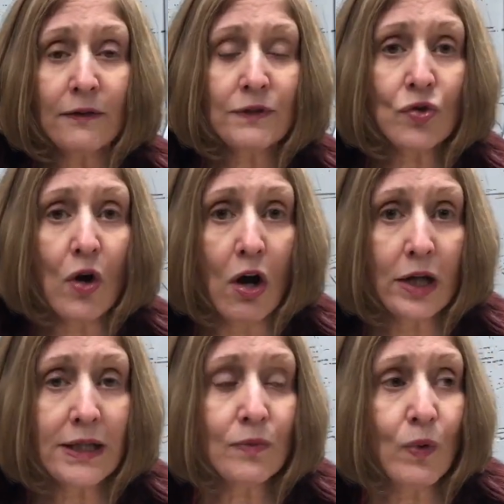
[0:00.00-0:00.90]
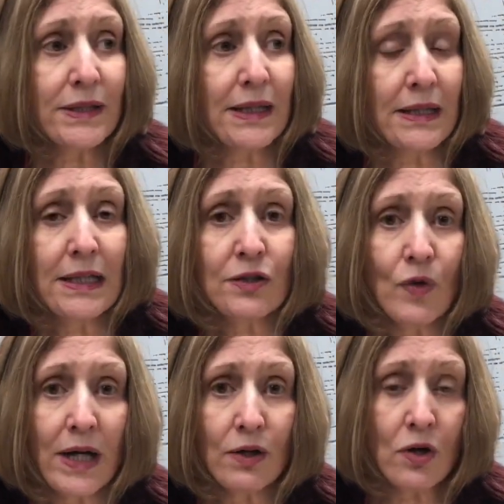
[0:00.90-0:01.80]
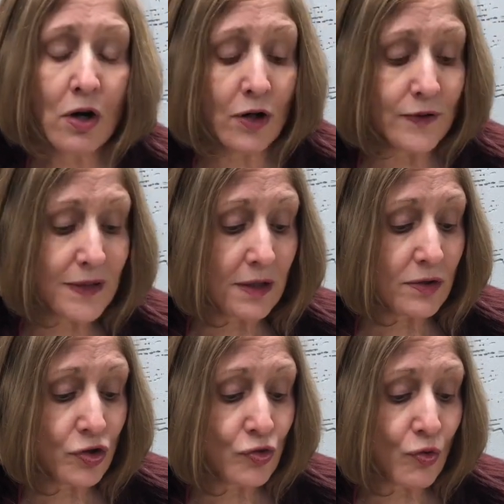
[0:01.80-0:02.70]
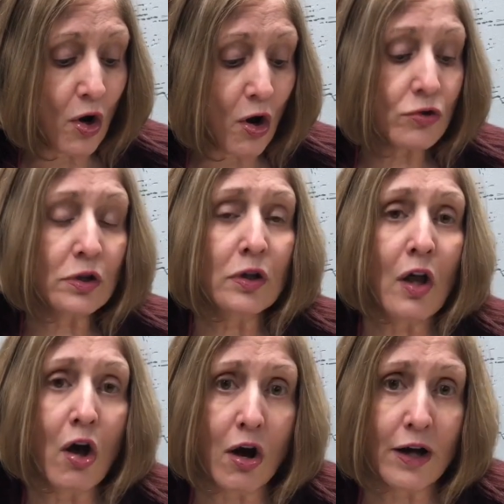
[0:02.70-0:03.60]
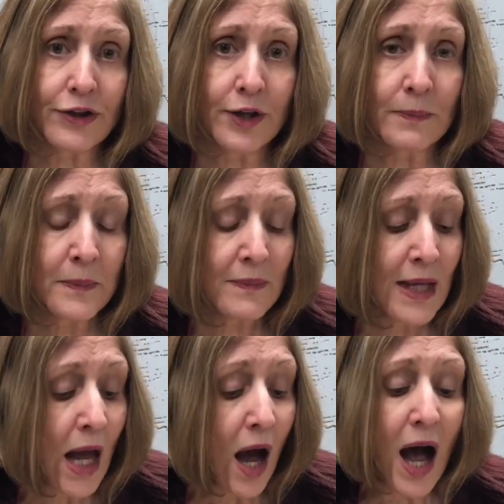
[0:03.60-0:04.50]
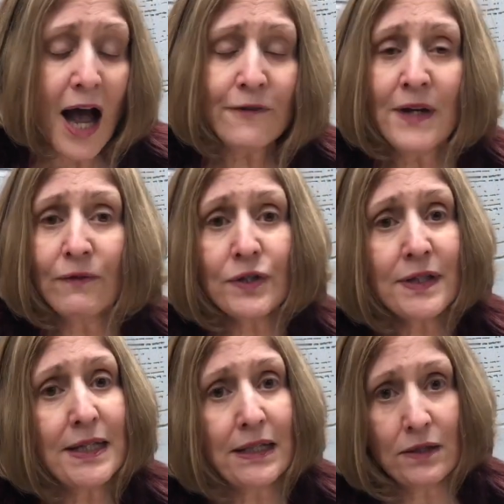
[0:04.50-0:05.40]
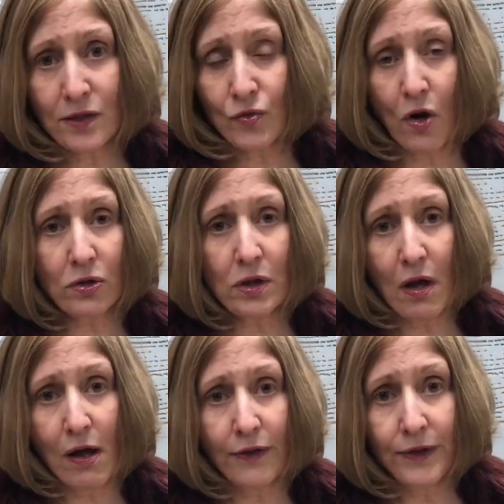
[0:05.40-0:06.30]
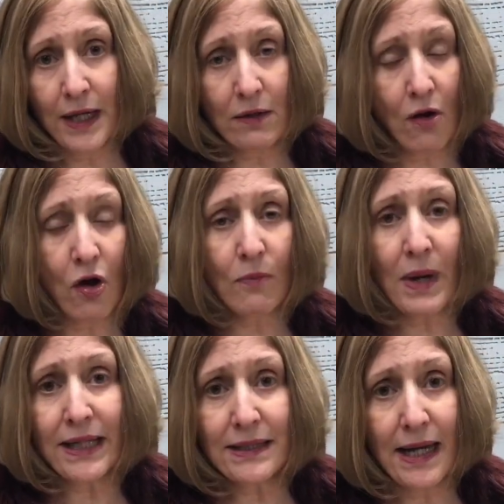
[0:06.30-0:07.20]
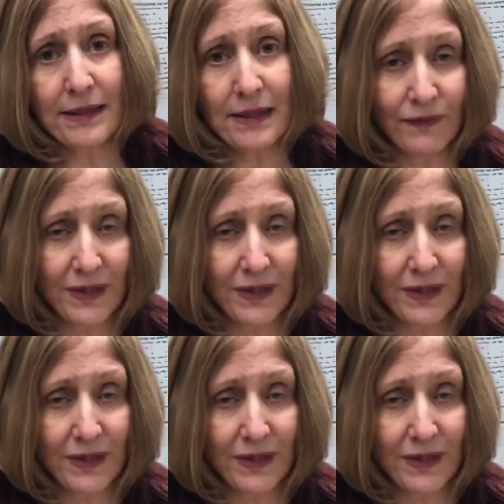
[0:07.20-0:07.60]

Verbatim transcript: of straw is what Denise Dreher calls straw cloth. I've never seen straw cloth in all my days of